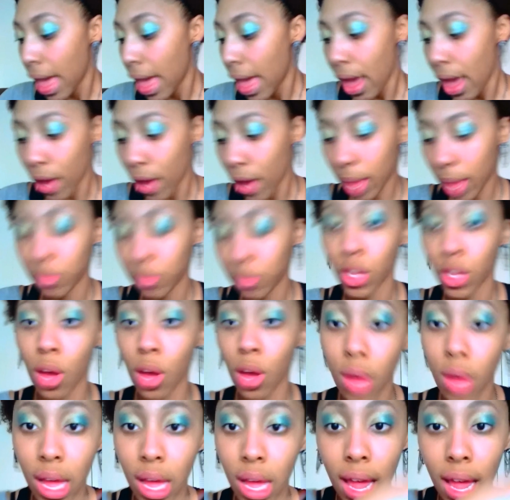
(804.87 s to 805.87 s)
okay, so
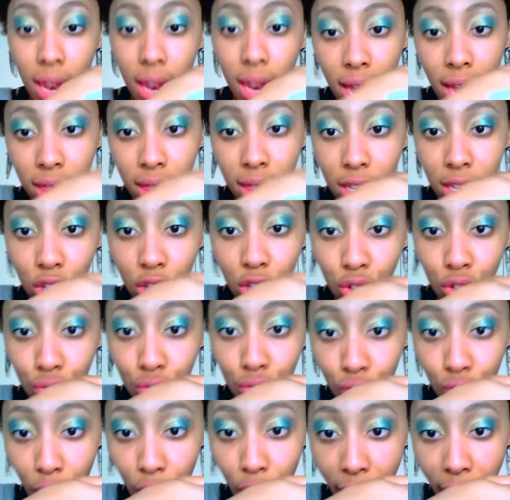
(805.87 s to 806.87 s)
I let this
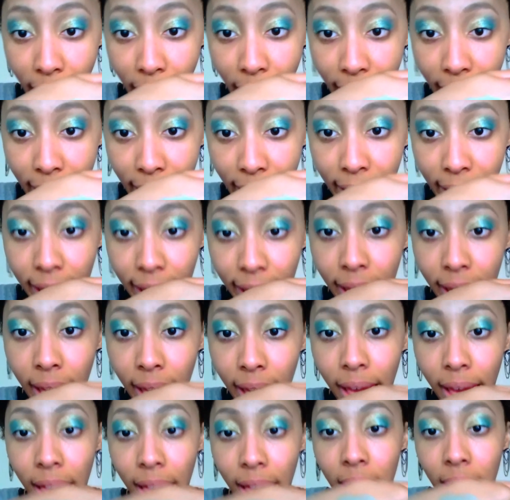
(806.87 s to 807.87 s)
dry
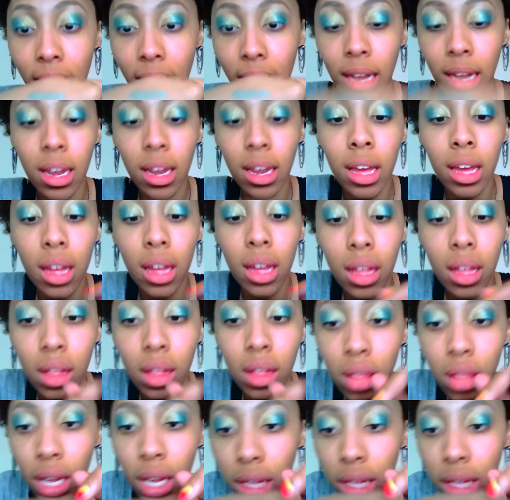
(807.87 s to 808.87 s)
and
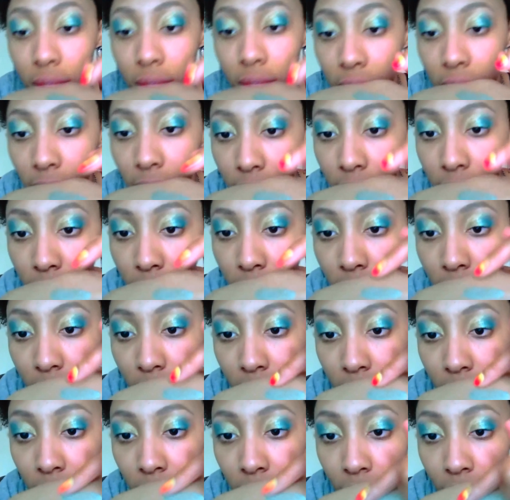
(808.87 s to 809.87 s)
look at this.
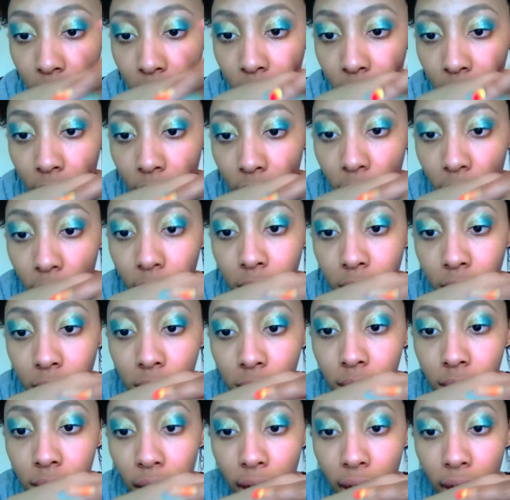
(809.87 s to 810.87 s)
It
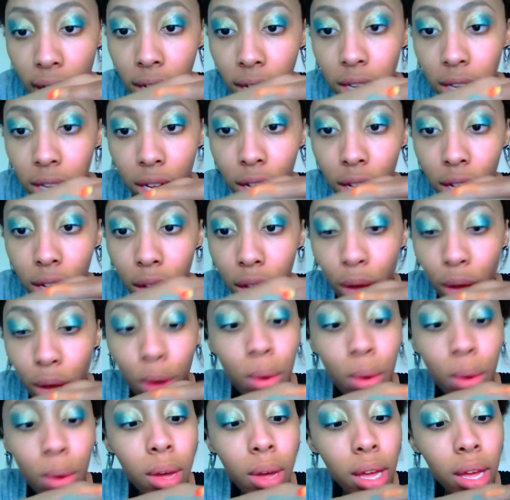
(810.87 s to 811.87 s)
does not
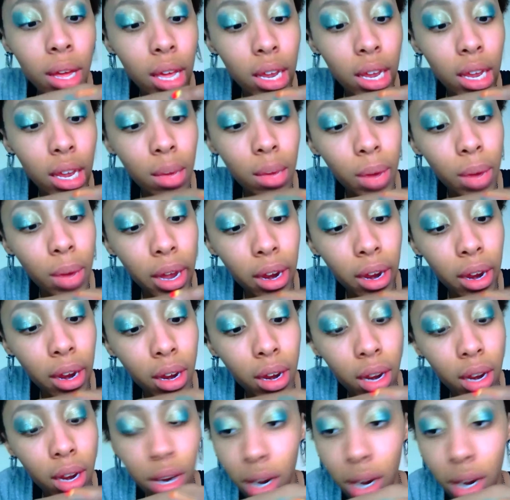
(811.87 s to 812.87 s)
go anywhere.
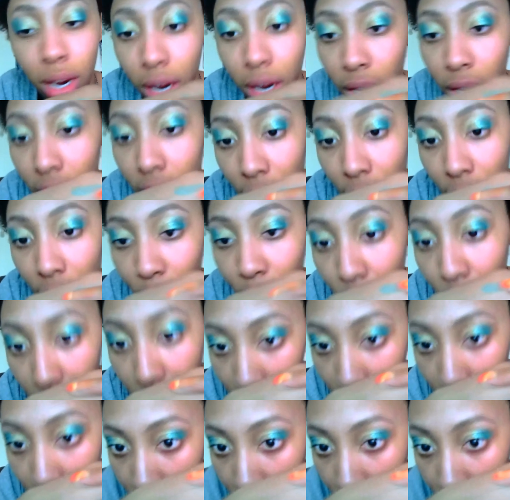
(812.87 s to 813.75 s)
Nowhere.